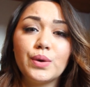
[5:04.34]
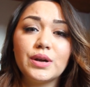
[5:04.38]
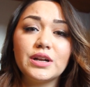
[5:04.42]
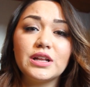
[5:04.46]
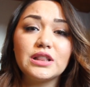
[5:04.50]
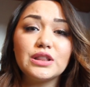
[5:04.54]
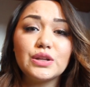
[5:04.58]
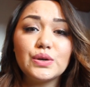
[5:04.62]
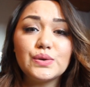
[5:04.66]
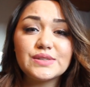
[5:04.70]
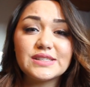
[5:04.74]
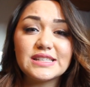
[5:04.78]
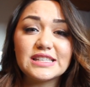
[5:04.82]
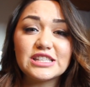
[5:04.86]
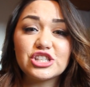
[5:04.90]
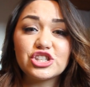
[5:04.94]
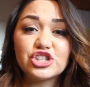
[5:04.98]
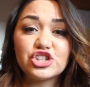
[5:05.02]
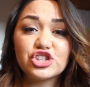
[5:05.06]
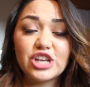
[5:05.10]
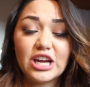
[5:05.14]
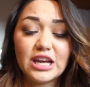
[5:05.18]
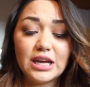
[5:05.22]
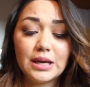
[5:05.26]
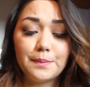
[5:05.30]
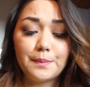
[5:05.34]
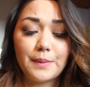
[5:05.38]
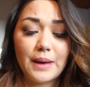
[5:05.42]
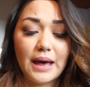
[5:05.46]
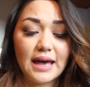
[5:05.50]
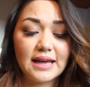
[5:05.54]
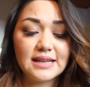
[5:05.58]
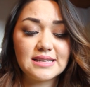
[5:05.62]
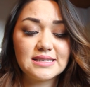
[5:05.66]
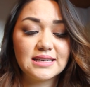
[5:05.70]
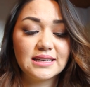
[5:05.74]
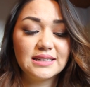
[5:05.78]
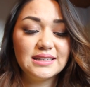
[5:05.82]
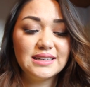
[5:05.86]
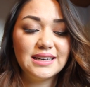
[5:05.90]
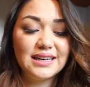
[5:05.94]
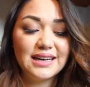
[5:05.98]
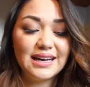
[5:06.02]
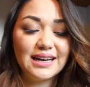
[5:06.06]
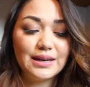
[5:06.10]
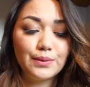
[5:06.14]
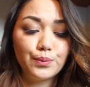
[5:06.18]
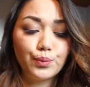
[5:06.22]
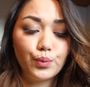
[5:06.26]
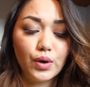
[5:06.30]
want to lose its shape. And
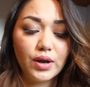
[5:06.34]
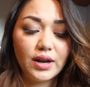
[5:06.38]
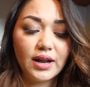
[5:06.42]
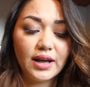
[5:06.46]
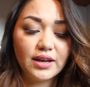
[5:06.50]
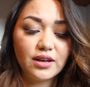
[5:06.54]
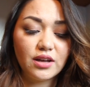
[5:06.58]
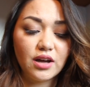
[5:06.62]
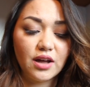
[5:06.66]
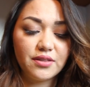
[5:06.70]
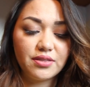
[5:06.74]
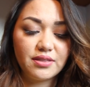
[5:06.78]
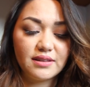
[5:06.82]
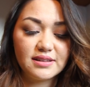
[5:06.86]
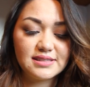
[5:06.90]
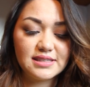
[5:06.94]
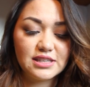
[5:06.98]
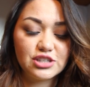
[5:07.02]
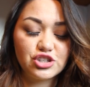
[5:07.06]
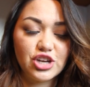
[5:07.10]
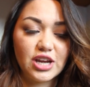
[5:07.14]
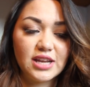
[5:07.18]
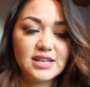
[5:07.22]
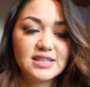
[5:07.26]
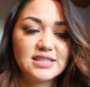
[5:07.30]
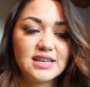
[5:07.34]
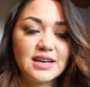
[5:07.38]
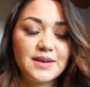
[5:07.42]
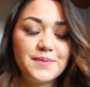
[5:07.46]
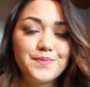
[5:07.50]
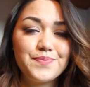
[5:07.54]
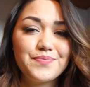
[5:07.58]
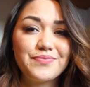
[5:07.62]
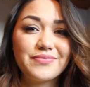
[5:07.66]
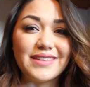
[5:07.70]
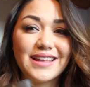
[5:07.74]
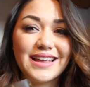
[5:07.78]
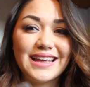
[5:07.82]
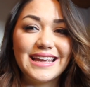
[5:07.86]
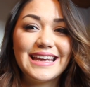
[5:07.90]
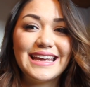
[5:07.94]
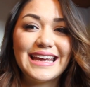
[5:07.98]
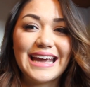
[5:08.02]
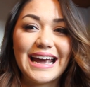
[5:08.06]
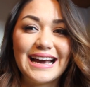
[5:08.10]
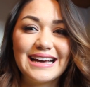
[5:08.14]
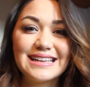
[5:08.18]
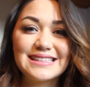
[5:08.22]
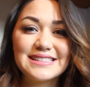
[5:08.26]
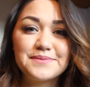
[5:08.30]
when I got this agenda,
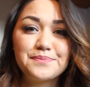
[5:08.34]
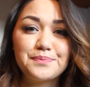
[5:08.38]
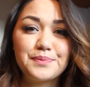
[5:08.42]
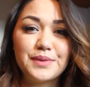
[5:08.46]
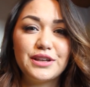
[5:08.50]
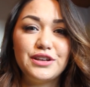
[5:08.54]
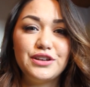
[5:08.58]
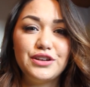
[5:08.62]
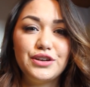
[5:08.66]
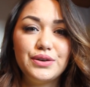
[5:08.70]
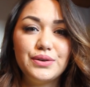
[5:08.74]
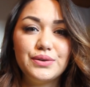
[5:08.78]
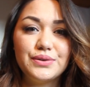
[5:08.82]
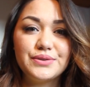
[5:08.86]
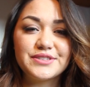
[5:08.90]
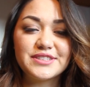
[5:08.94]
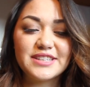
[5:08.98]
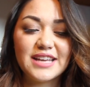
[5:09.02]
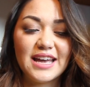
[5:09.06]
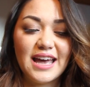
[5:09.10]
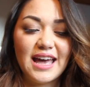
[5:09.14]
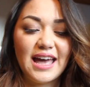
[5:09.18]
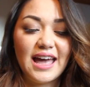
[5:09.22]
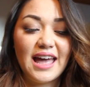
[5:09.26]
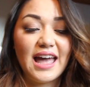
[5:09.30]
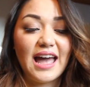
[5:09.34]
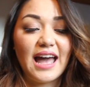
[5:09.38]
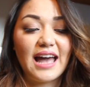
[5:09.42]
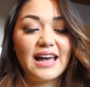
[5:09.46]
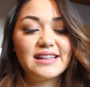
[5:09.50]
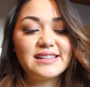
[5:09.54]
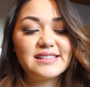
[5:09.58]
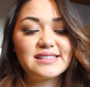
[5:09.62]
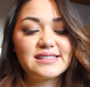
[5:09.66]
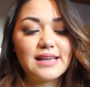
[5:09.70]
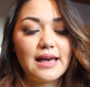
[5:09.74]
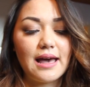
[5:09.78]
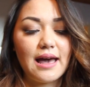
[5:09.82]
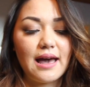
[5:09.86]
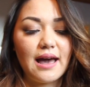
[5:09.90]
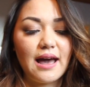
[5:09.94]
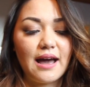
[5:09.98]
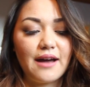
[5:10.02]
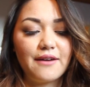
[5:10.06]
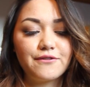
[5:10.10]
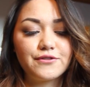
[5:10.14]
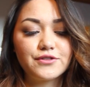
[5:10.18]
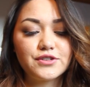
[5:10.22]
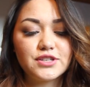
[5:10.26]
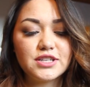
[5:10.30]
it hasn't been used. And
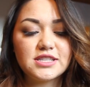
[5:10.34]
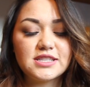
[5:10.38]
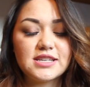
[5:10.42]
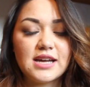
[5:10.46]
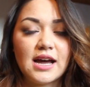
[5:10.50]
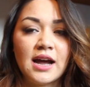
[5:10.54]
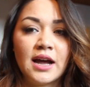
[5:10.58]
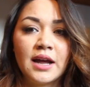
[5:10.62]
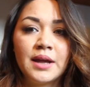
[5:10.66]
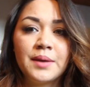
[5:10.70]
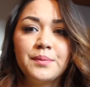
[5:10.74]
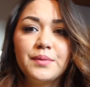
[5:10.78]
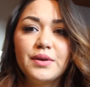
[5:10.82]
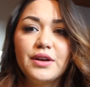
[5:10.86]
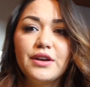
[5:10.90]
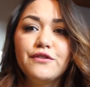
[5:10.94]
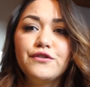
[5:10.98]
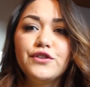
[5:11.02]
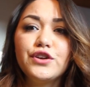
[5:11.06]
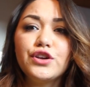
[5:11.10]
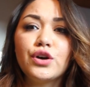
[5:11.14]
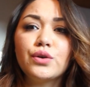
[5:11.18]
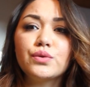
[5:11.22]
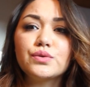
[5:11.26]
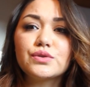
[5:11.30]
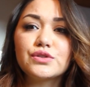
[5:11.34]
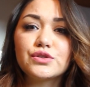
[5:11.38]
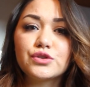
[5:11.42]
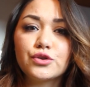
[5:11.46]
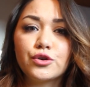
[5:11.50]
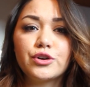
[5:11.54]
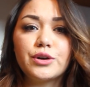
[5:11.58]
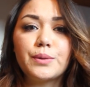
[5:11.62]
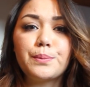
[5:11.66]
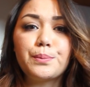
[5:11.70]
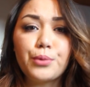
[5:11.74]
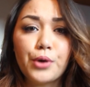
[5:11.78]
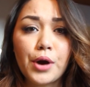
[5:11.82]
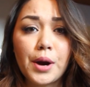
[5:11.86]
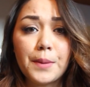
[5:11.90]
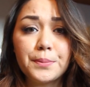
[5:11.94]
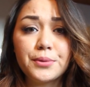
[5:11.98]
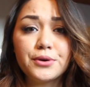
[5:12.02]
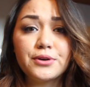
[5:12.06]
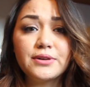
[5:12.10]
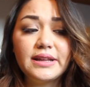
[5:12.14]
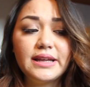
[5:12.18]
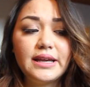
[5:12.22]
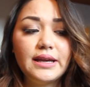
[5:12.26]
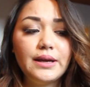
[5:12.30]
after time, if you don't store it
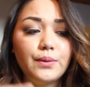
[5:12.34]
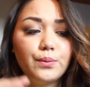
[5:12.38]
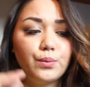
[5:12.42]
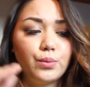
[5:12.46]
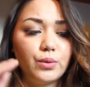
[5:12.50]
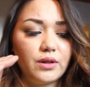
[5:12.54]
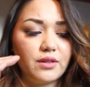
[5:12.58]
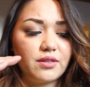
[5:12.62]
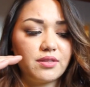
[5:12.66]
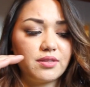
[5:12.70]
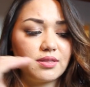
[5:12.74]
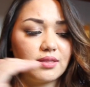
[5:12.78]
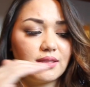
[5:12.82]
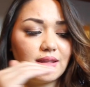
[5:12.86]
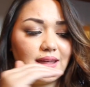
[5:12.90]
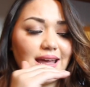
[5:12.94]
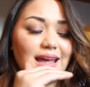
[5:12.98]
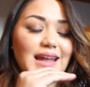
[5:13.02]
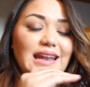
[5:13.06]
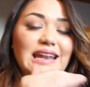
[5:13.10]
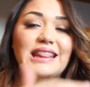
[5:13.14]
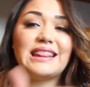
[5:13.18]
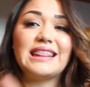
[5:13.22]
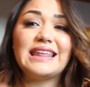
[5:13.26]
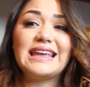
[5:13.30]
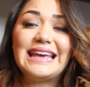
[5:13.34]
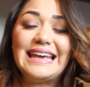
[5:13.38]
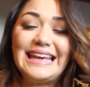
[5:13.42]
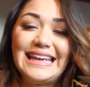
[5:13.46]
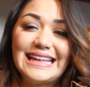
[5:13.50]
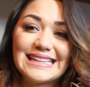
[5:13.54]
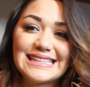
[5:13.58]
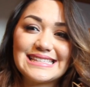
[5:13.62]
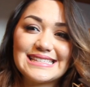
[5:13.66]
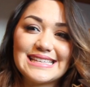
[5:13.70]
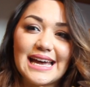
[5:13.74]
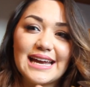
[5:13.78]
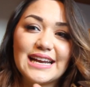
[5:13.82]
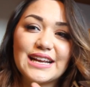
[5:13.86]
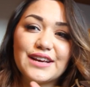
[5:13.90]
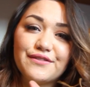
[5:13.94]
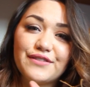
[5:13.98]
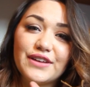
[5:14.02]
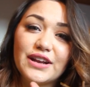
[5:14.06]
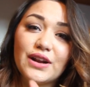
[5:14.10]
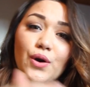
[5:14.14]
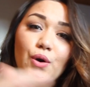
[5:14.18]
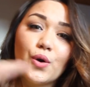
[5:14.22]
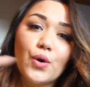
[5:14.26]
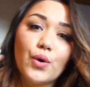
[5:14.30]
properly with anything inside of
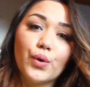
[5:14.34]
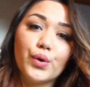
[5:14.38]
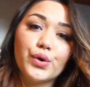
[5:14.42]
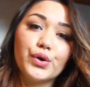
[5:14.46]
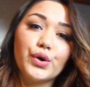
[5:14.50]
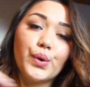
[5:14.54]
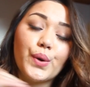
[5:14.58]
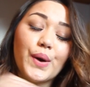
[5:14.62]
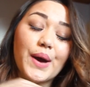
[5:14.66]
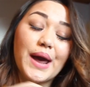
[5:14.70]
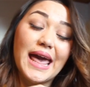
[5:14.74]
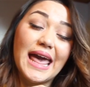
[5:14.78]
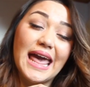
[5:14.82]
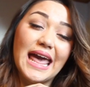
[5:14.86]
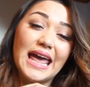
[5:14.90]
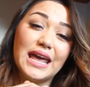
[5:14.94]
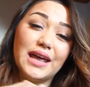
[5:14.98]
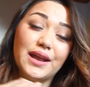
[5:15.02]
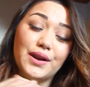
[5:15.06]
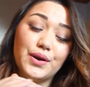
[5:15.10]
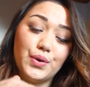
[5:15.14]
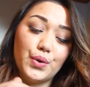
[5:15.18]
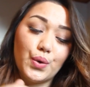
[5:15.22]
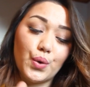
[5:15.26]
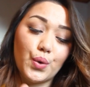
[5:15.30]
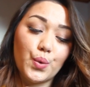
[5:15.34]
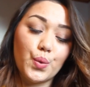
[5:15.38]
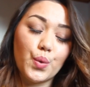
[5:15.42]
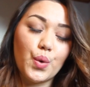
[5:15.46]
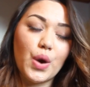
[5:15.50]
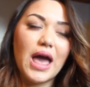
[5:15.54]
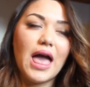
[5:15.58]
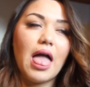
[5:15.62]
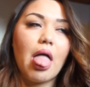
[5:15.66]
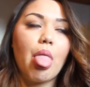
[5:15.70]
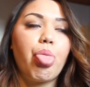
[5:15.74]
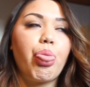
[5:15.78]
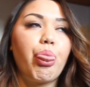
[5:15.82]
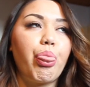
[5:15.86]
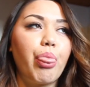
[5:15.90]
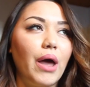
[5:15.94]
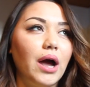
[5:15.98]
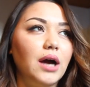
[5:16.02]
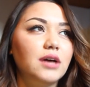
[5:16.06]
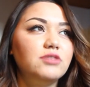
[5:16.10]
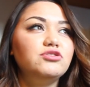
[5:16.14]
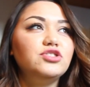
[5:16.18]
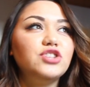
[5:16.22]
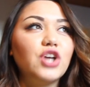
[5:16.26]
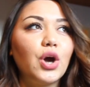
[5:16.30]
it or
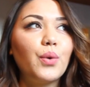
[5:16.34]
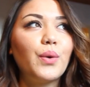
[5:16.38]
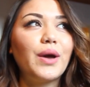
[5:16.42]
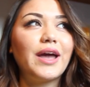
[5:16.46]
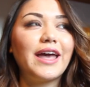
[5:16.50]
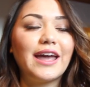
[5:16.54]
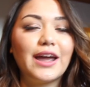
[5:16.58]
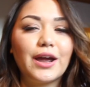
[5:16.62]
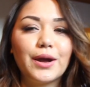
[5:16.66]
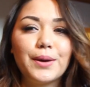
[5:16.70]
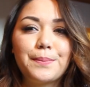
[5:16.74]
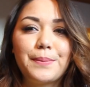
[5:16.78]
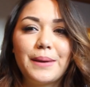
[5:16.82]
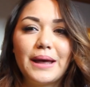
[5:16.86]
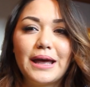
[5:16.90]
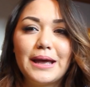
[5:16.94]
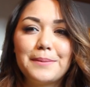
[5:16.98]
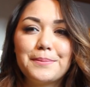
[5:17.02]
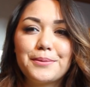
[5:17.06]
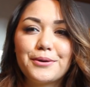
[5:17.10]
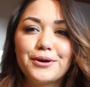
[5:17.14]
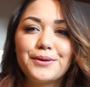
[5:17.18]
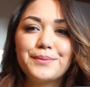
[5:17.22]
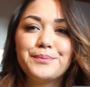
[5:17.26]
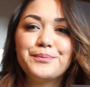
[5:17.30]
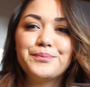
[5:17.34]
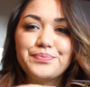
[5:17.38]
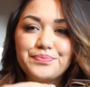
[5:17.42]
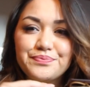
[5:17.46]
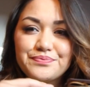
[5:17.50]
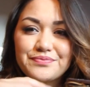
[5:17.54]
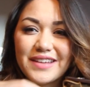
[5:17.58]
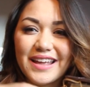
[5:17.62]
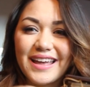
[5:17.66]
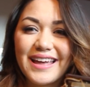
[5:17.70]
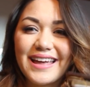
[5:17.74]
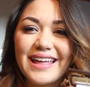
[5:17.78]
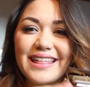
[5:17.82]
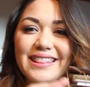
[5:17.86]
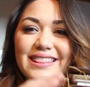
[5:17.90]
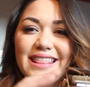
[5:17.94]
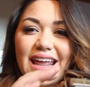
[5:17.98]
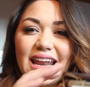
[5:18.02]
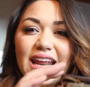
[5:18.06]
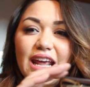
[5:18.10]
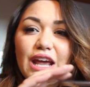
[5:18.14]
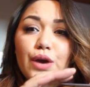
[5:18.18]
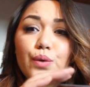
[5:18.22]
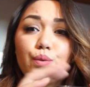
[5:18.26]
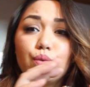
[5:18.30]
no air paper,
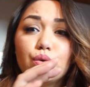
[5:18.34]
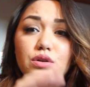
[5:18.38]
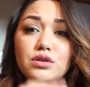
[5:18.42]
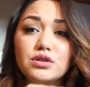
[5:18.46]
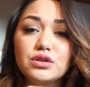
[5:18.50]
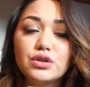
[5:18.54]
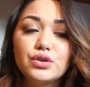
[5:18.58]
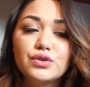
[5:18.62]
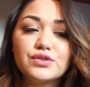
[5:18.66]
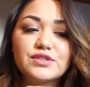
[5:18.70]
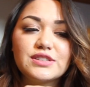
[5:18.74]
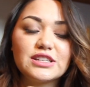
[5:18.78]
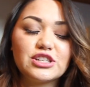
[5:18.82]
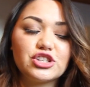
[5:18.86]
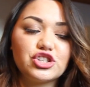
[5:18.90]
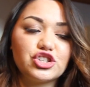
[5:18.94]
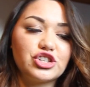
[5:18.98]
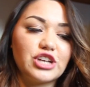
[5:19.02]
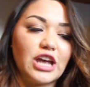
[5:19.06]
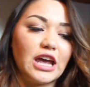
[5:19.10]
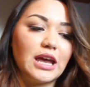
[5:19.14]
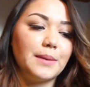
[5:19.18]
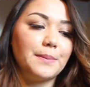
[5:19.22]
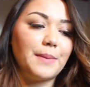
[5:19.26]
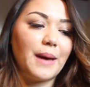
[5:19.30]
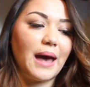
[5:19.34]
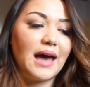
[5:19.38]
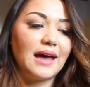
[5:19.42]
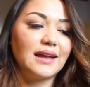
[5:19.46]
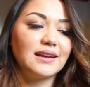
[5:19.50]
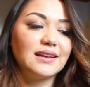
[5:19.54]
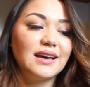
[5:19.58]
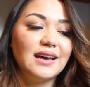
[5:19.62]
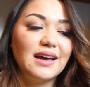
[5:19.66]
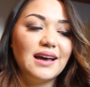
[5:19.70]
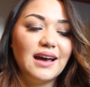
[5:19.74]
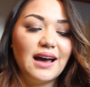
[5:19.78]
then it will lose its shape. And